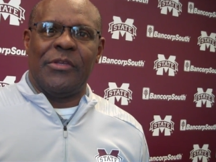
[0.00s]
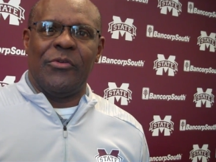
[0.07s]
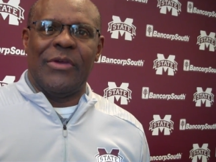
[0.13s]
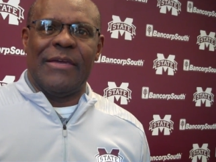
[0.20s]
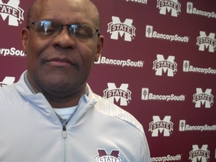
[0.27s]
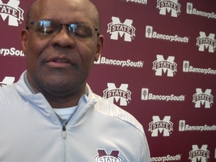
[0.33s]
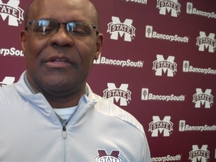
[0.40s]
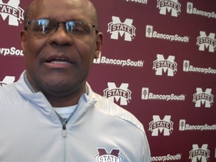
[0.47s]
You
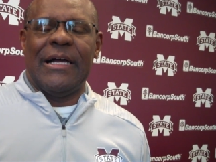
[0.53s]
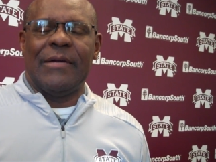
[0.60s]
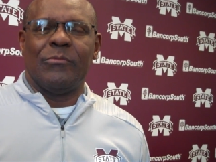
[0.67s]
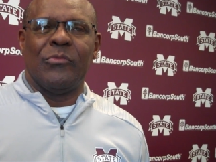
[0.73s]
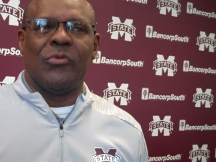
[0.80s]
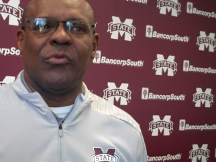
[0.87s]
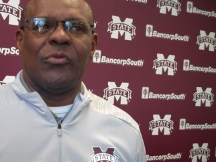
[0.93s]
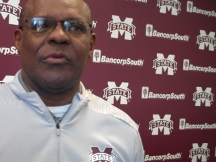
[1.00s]
have a
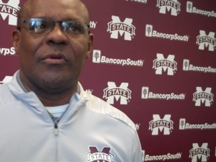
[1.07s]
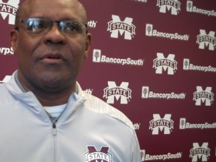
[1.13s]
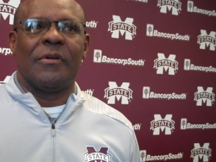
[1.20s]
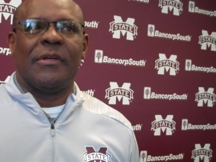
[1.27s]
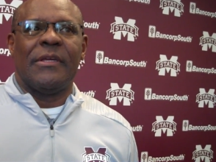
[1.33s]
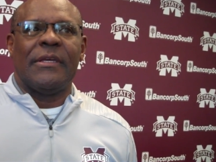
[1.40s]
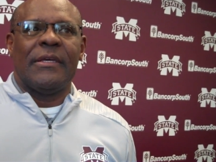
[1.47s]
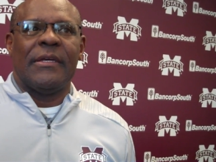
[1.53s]
lot more
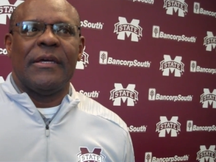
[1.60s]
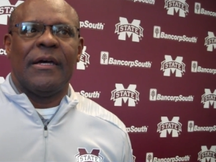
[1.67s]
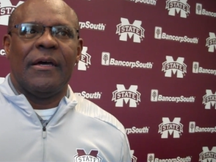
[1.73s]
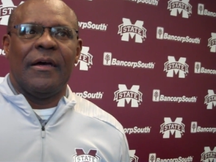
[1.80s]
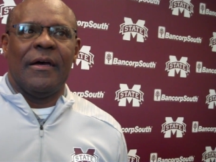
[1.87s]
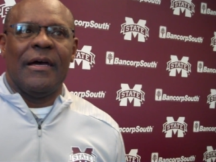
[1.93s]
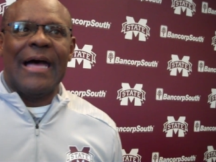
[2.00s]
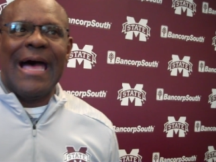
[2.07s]

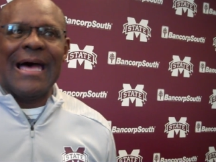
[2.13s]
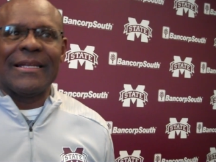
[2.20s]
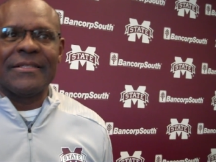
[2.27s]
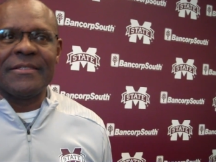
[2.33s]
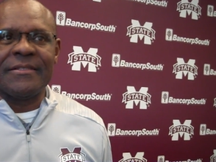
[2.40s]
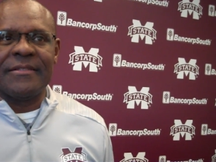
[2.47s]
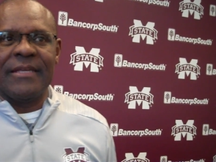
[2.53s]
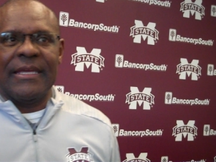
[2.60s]
uh, out
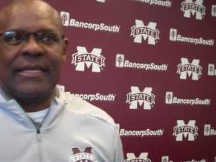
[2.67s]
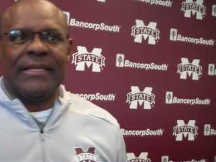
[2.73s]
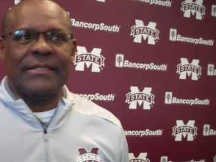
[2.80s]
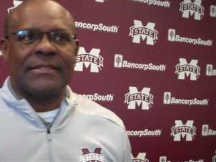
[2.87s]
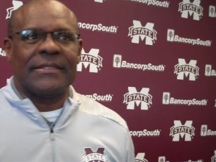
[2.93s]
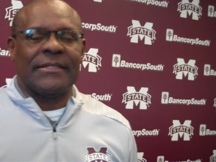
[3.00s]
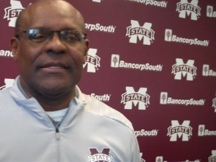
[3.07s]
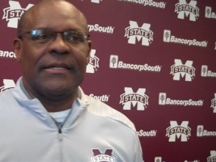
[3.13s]
of
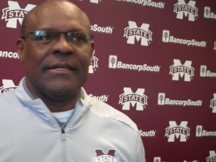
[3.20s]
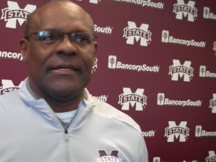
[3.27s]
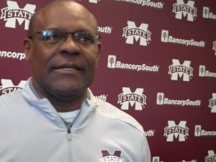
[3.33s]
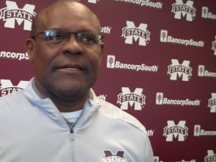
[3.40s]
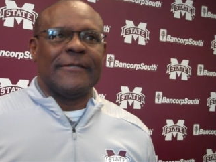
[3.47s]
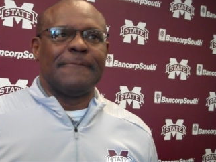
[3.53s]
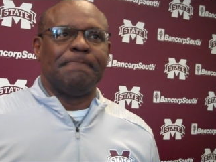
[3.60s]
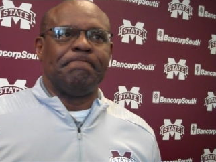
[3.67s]
state
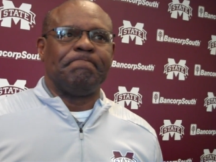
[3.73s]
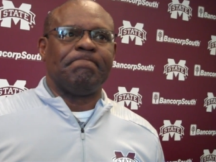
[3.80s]
uh,